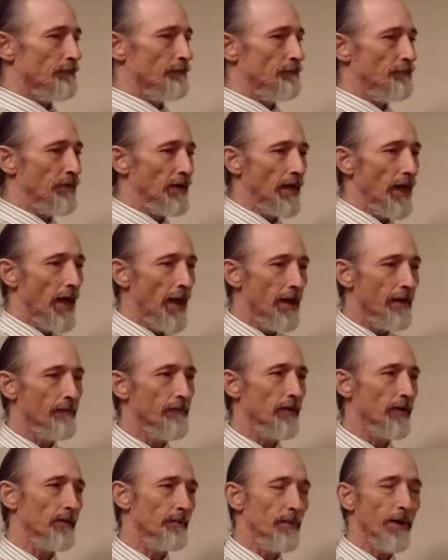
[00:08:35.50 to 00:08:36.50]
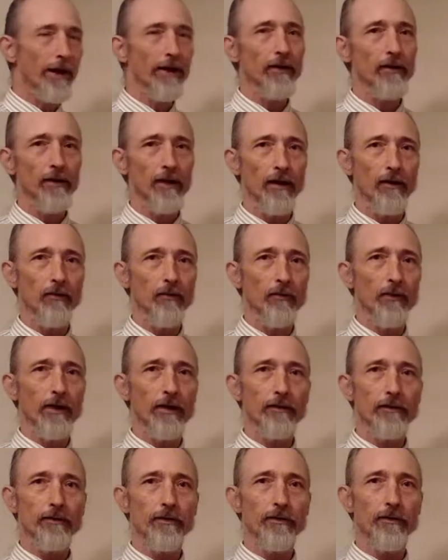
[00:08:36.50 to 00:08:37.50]
behave on a parallel
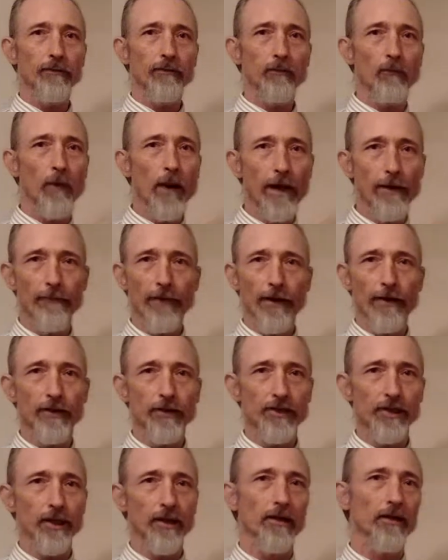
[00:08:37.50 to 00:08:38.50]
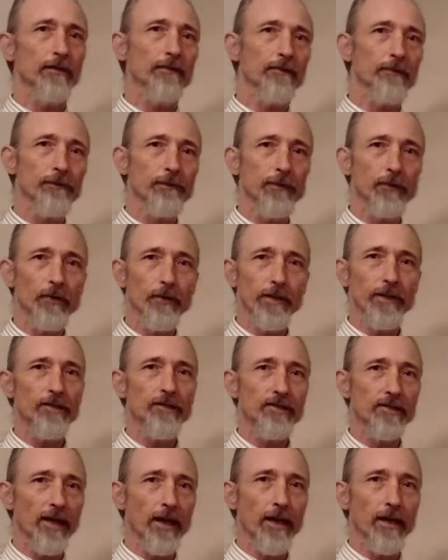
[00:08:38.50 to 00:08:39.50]
with wave energy in a fluid
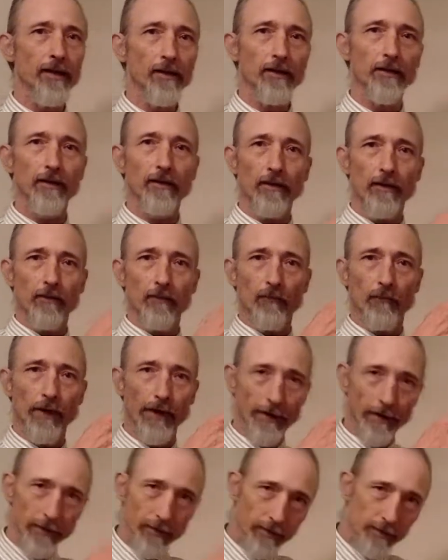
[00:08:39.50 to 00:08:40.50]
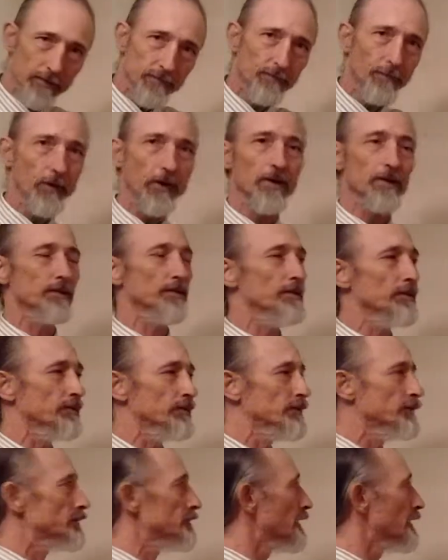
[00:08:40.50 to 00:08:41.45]
state where it disperses